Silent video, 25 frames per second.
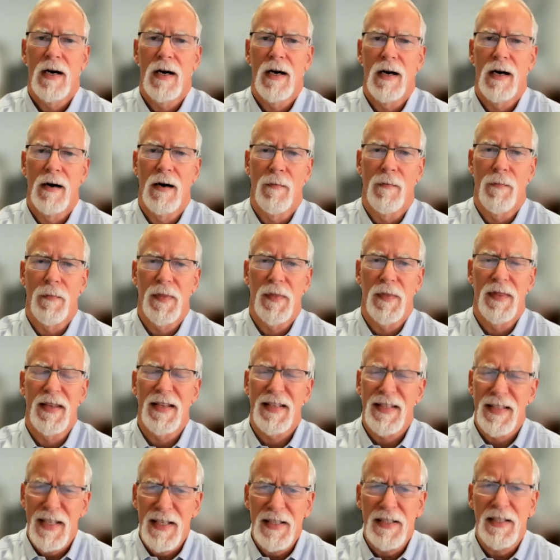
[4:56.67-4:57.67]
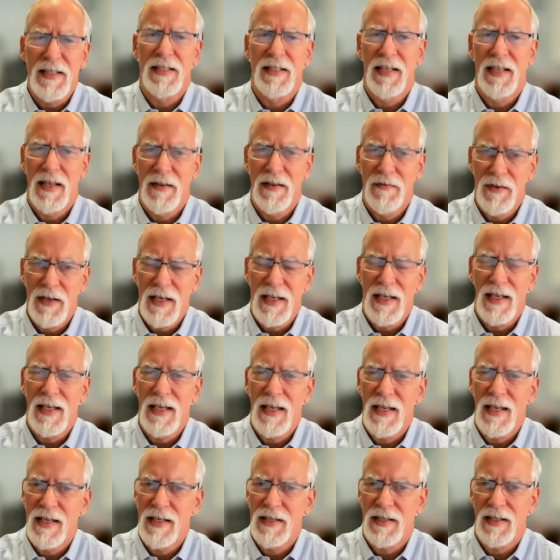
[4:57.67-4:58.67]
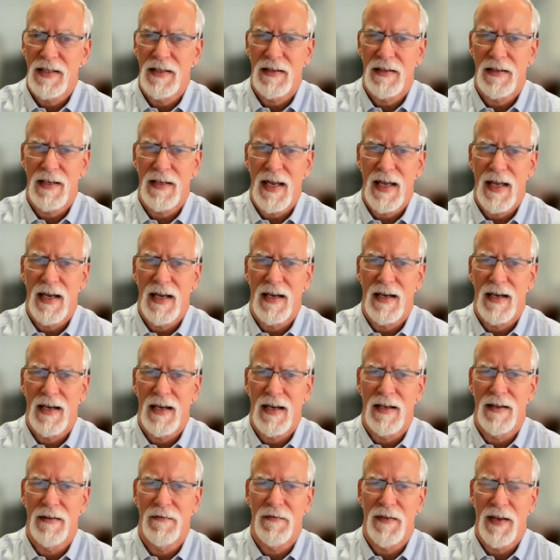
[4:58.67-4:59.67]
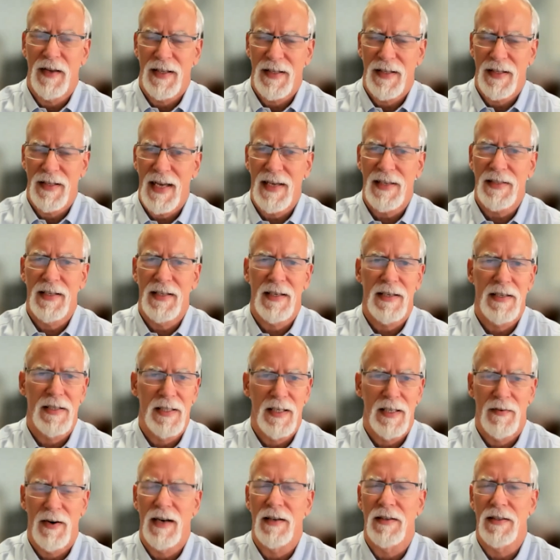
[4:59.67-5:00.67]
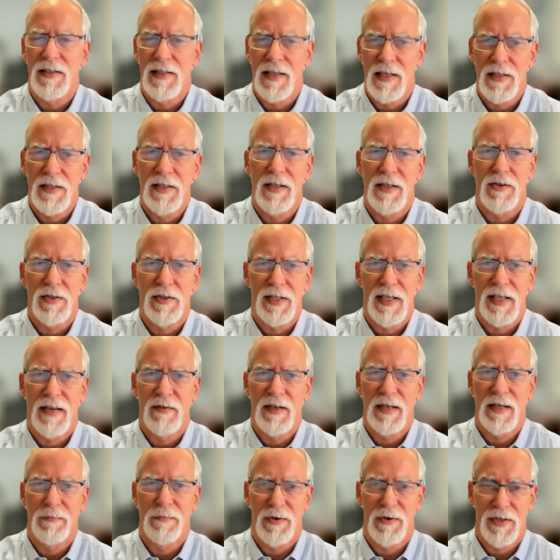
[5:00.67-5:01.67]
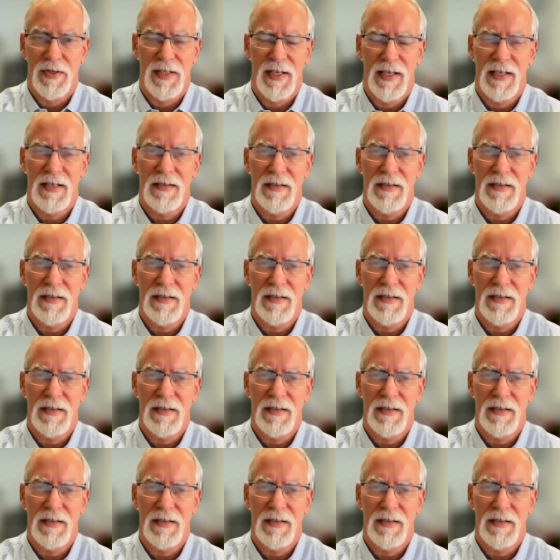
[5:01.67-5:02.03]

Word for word: Um, the sensitivity isn't uh, fantastic. It's around 60 or 70%.